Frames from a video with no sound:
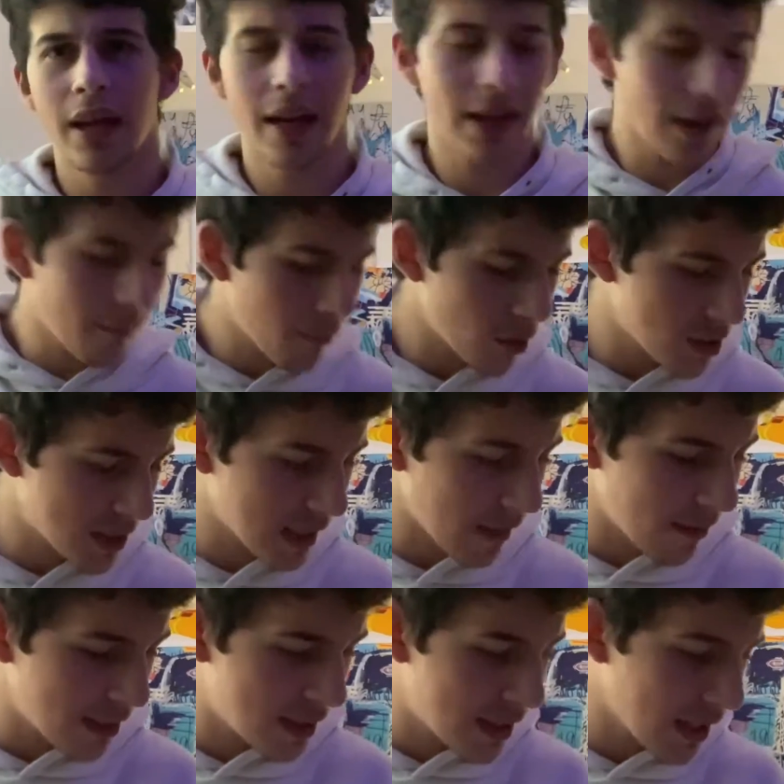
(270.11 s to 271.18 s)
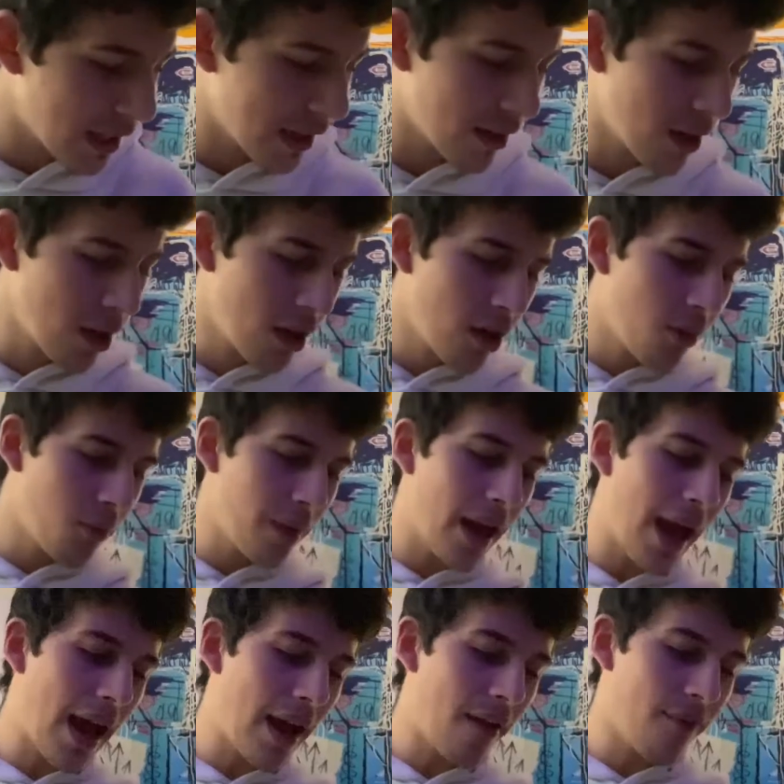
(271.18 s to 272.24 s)
At number 17, we
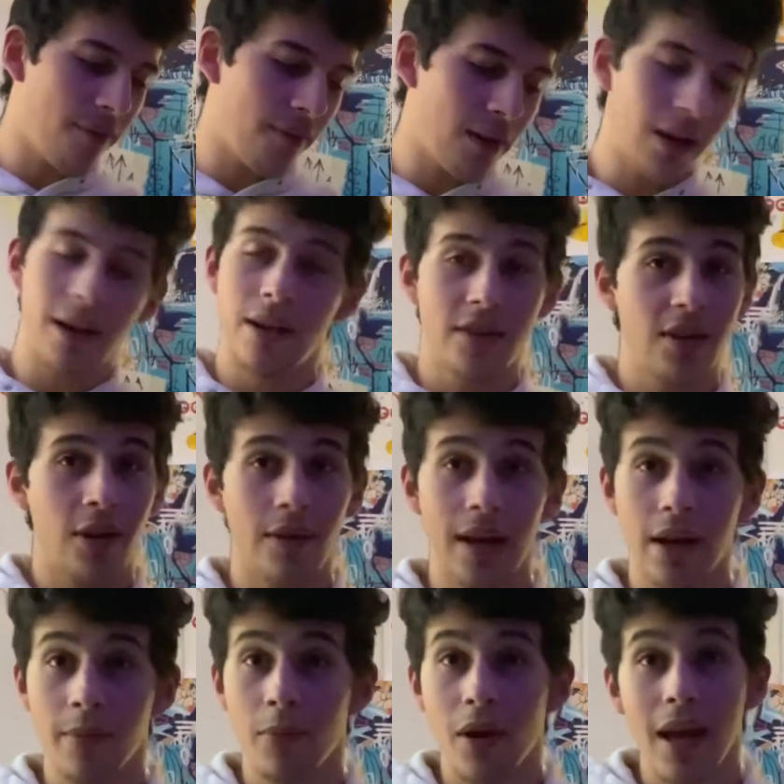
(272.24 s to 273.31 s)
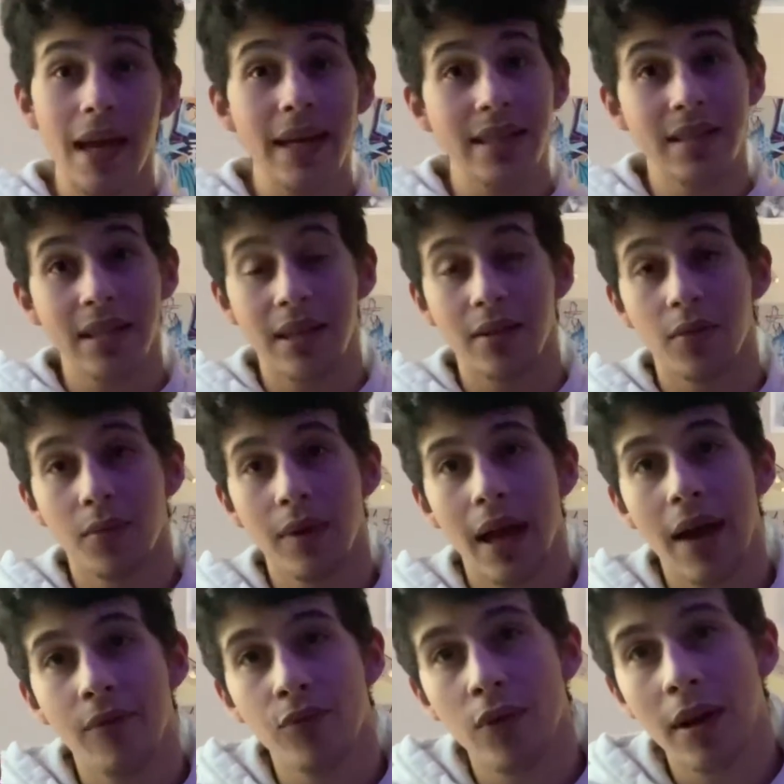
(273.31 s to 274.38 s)
have, at number 18, we
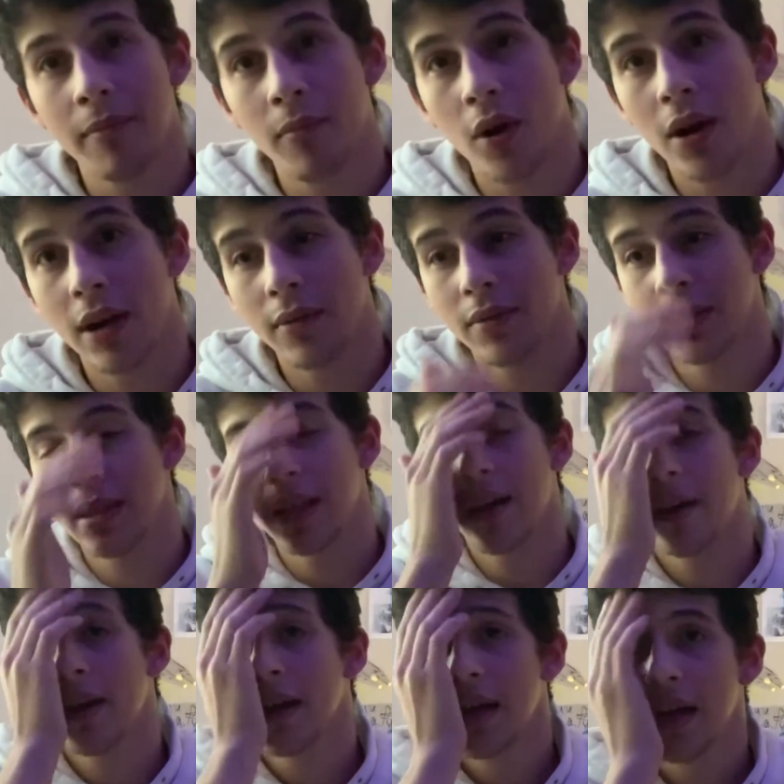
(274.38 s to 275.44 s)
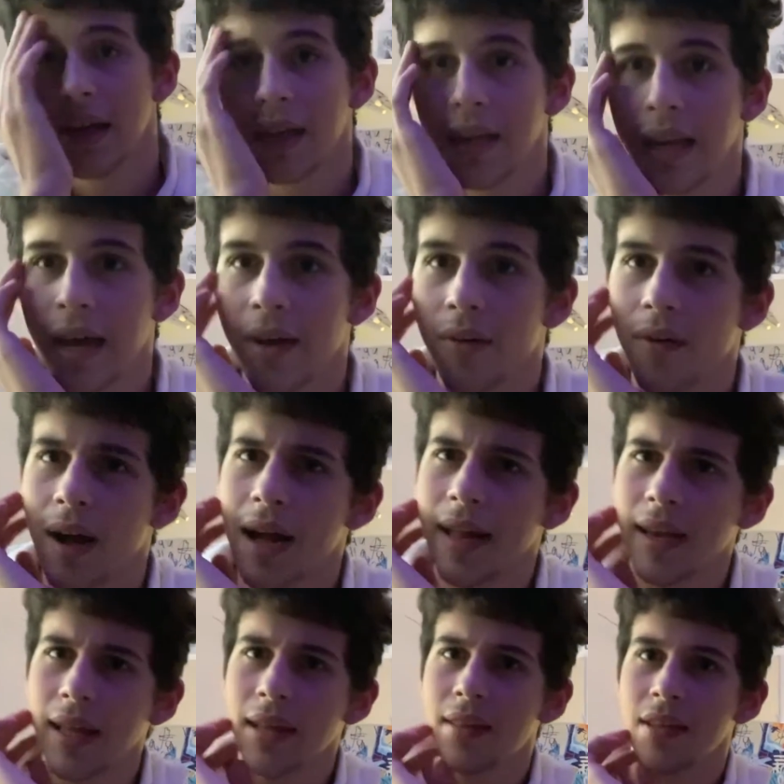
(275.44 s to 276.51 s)
have When Marnie Was There. Now, I
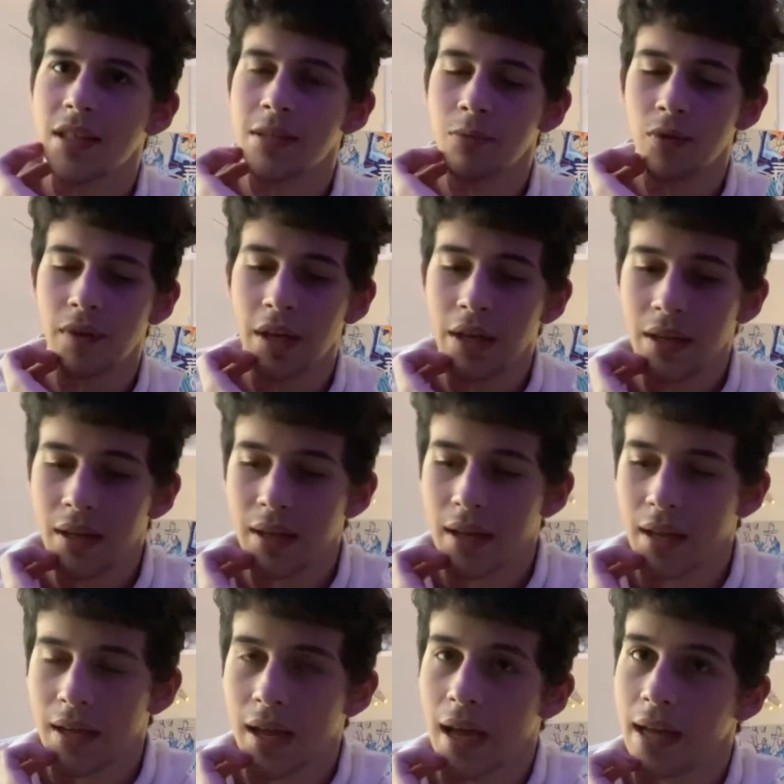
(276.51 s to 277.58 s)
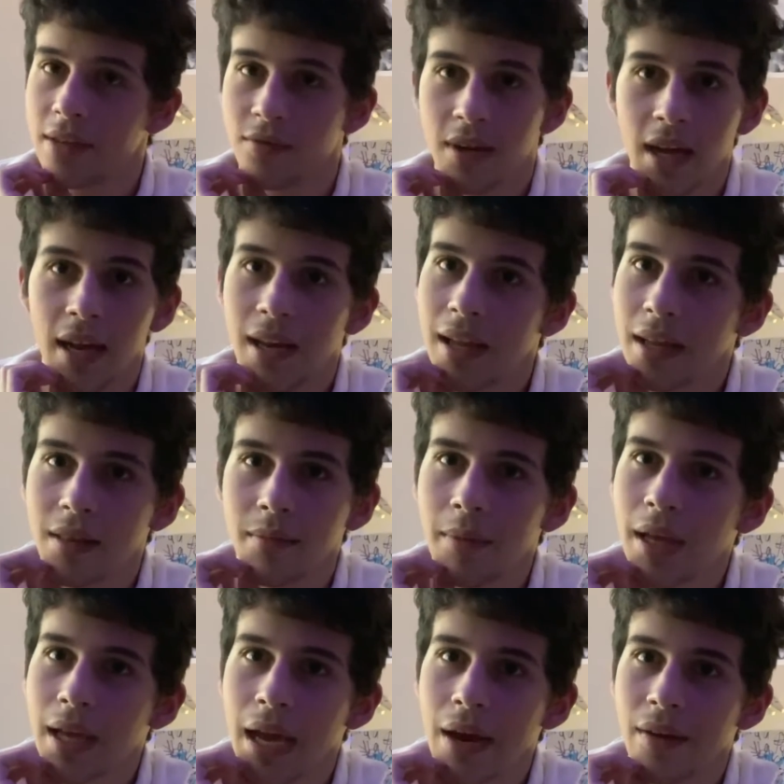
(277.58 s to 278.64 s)
like this movie. I do not like the
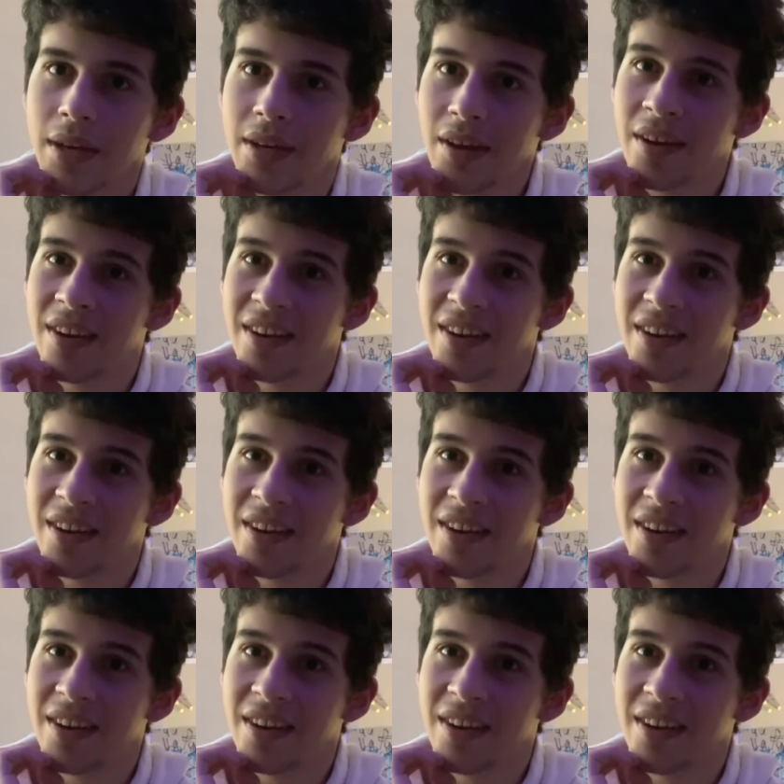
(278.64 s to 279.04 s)
main character.